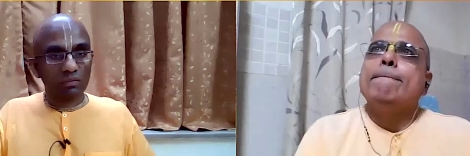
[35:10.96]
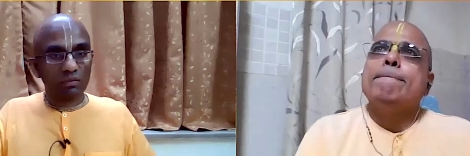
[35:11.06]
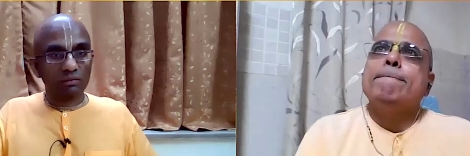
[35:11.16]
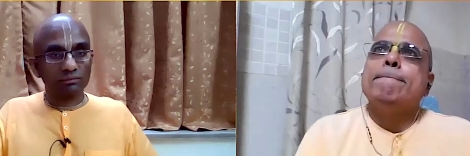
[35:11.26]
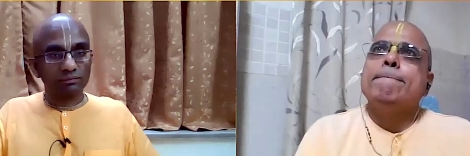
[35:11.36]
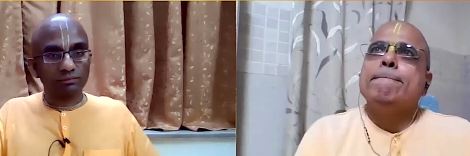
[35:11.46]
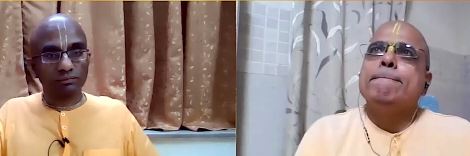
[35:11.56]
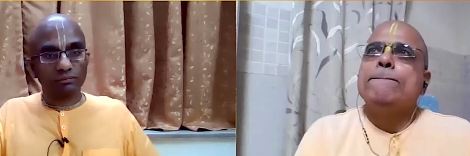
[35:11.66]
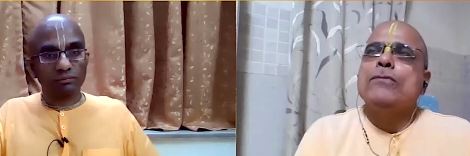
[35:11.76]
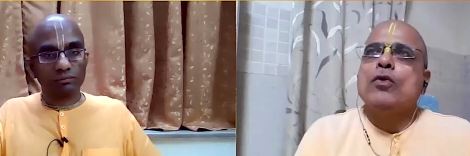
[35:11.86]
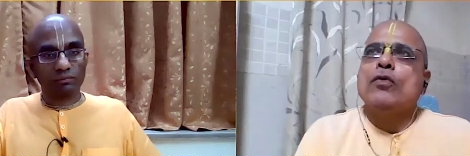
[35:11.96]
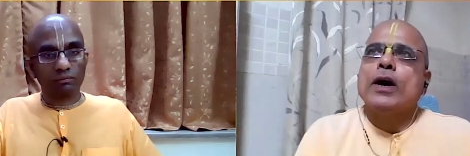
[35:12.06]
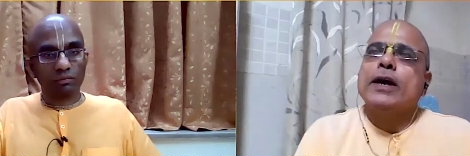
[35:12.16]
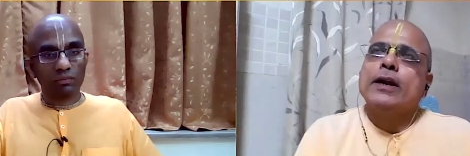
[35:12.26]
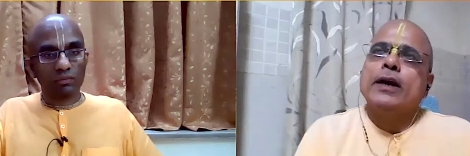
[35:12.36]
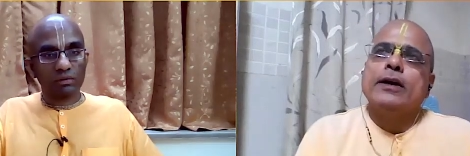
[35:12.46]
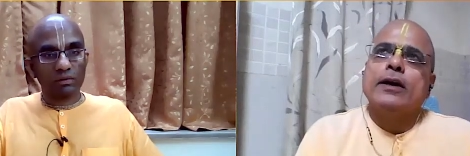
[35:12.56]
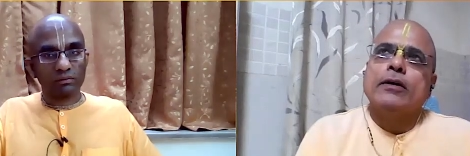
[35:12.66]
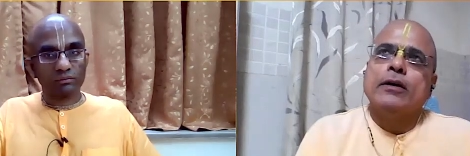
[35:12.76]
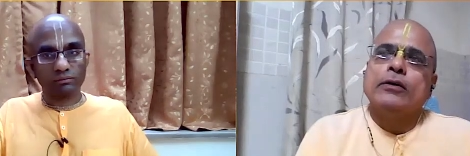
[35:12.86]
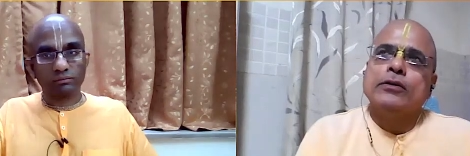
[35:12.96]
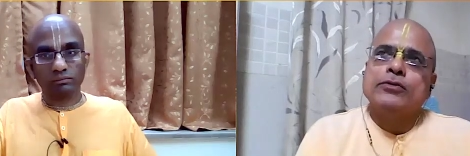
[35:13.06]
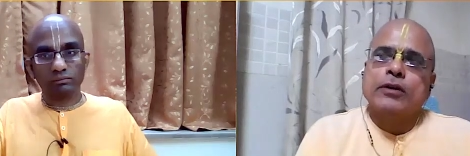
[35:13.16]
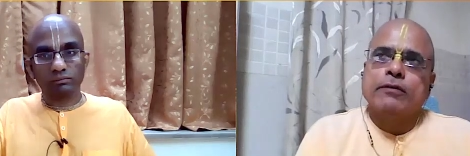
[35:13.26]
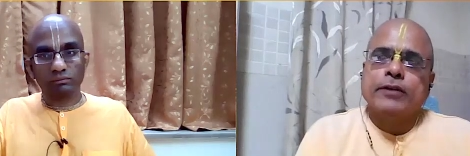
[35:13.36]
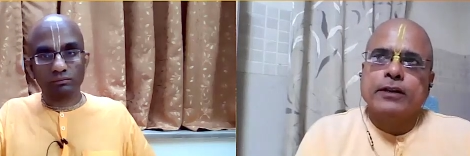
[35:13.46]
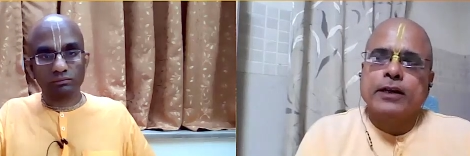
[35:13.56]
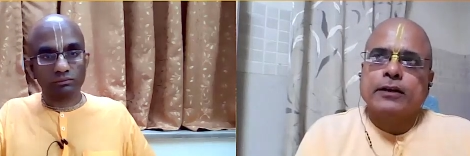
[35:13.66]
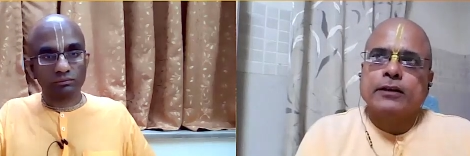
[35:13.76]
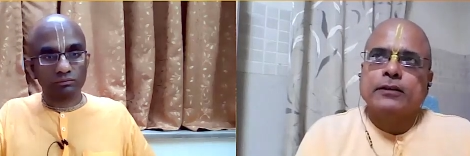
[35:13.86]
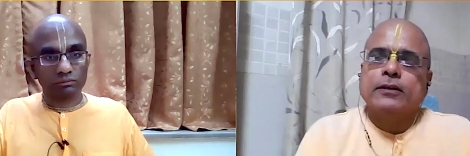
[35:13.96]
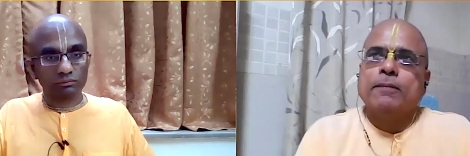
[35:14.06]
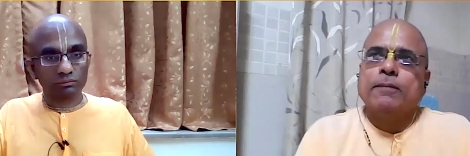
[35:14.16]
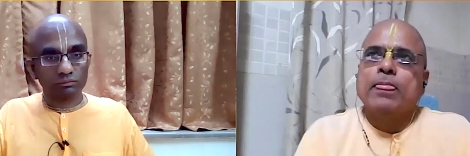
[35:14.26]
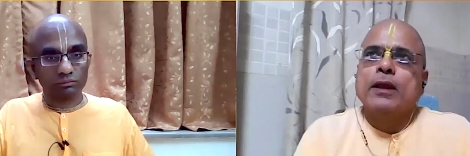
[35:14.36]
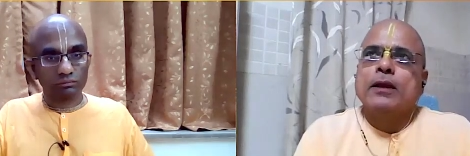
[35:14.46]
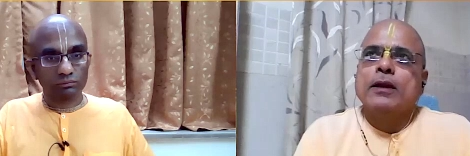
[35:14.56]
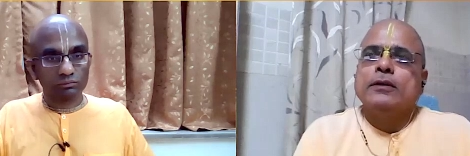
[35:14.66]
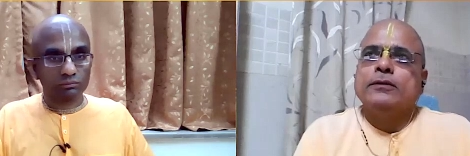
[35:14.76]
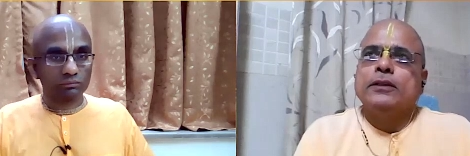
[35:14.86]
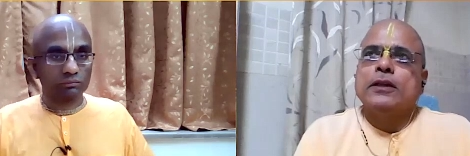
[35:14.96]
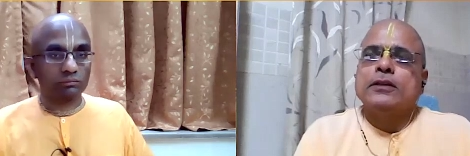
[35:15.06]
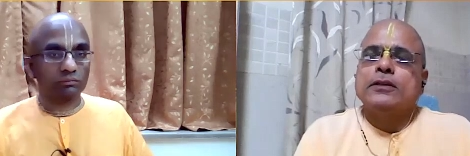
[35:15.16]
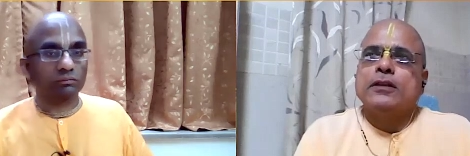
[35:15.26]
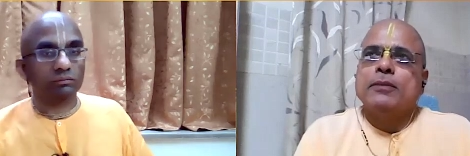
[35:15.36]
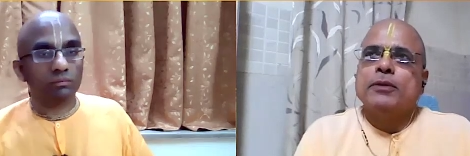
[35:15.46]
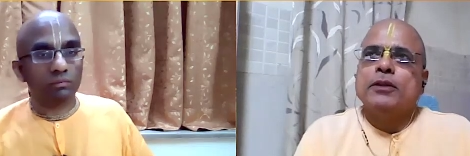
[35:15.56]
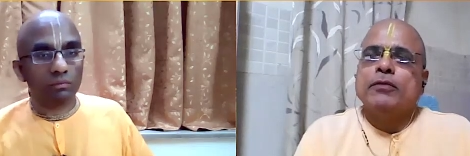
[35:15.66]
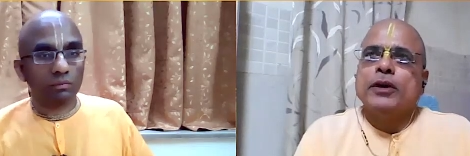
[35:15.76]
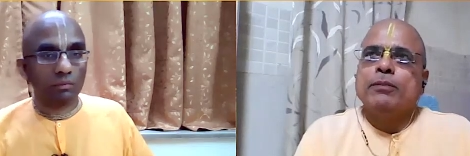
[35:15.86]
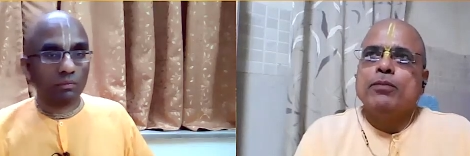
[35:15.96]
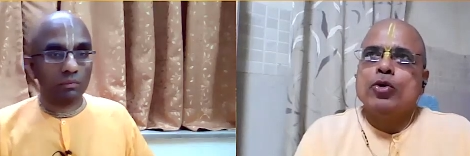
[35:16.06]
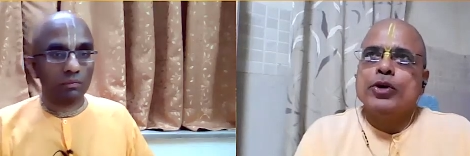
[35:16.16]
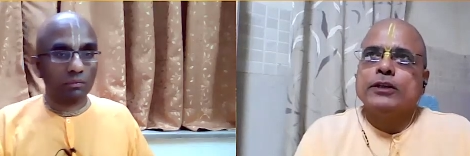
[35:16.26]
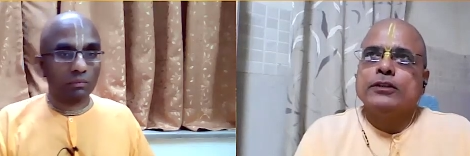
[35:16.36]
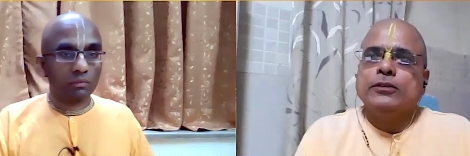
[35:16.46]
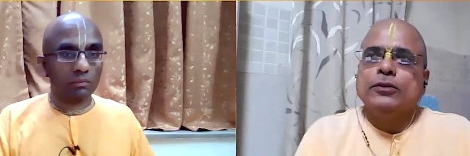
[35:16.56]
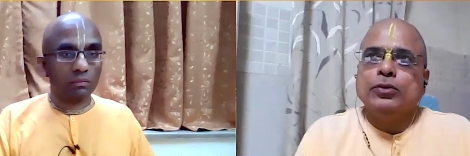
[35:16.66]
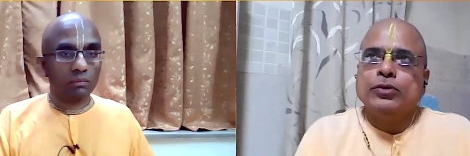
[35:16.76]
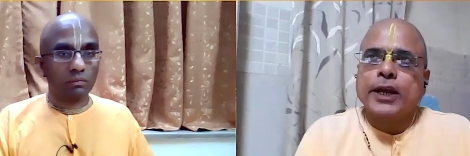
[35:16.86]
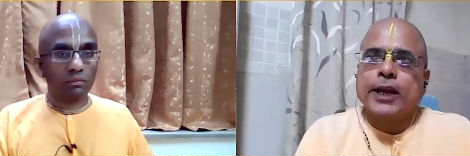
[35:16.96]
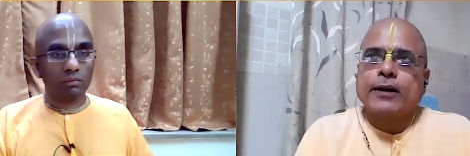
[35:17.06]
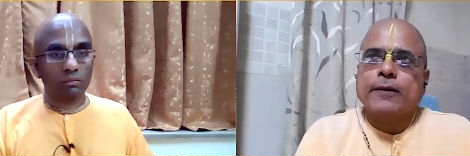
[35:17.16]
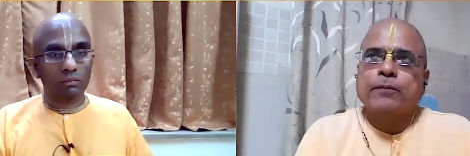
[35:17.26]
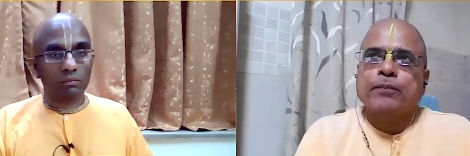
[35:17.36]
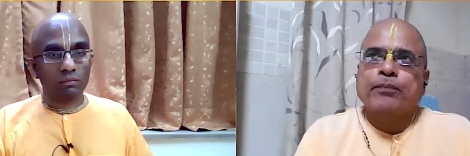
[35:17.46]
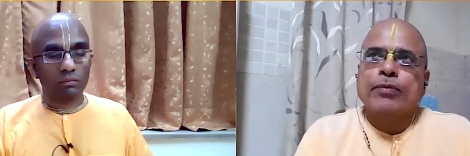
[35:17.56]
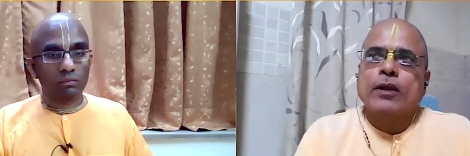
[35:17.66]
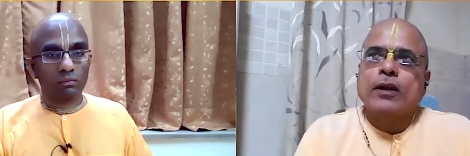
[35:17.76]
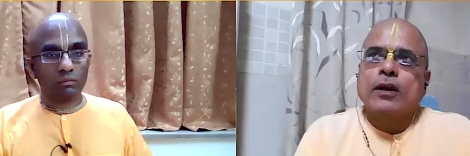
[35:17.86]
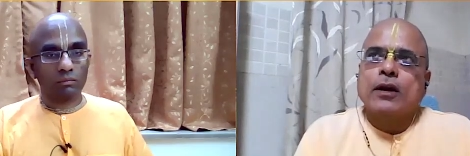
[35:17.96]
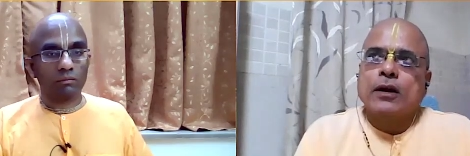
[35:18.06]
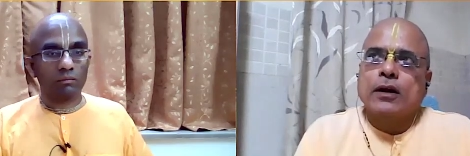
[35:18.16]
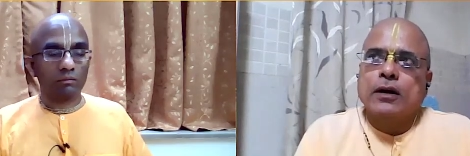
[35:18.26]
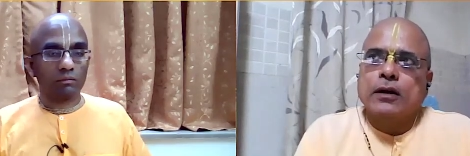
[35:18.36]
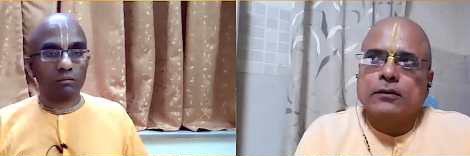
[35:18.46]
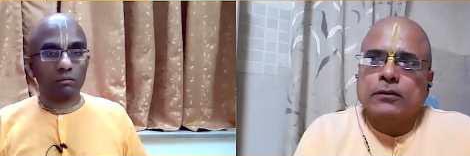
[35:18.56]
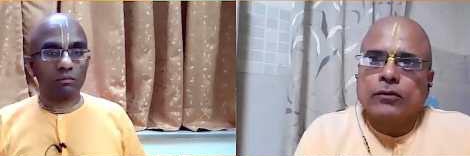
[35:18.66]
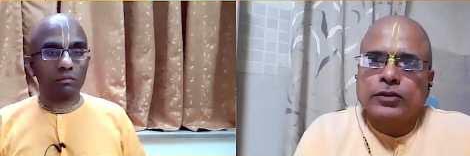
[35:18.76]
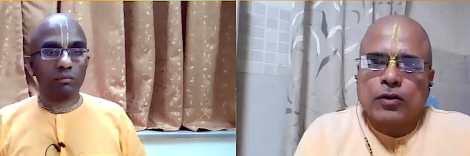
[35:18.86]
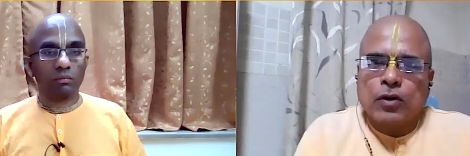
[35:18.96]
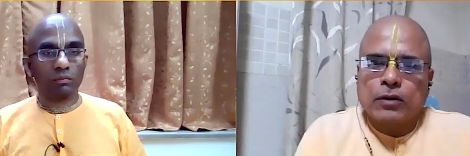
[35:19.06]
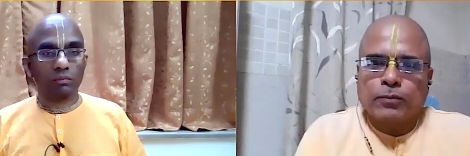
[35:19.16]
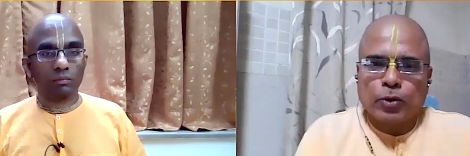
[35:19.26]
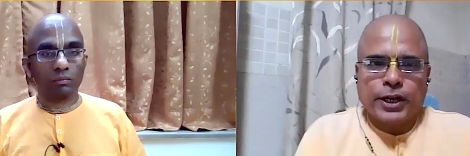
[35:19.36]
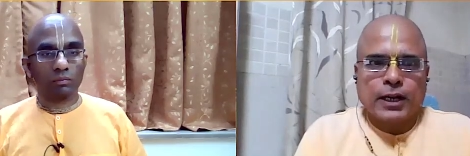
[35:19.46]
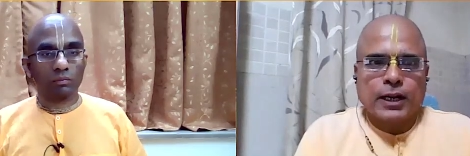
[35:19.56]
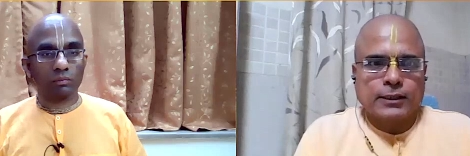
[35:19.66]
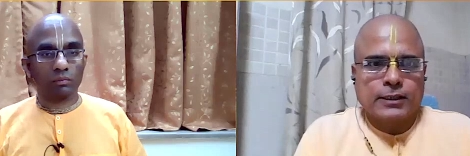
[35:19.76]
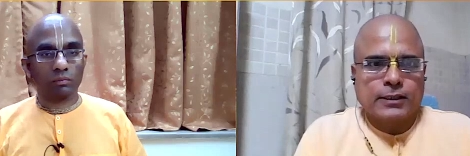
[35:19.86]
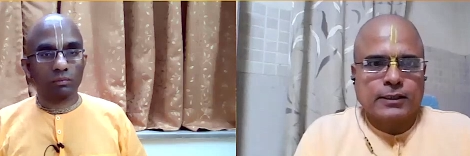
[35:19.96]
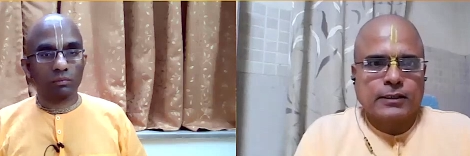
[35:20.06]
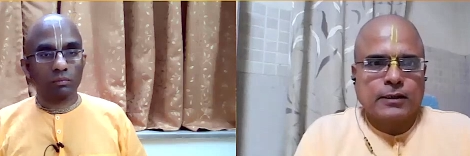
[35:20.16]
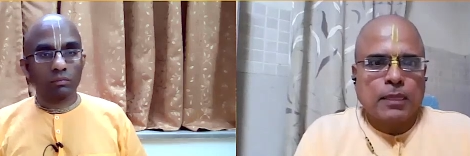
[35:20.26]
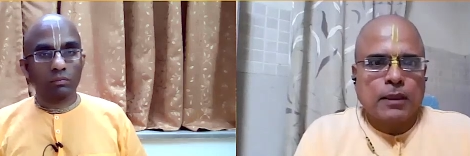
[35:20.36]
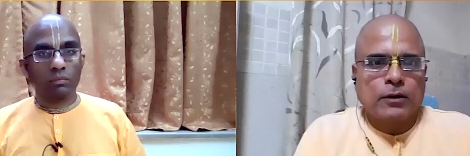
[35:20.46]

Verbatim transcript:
Speaker 1: Mm, no, I, I, I, also have read that in the Chaitanya where poets do take uh, what's it called? Poetic license.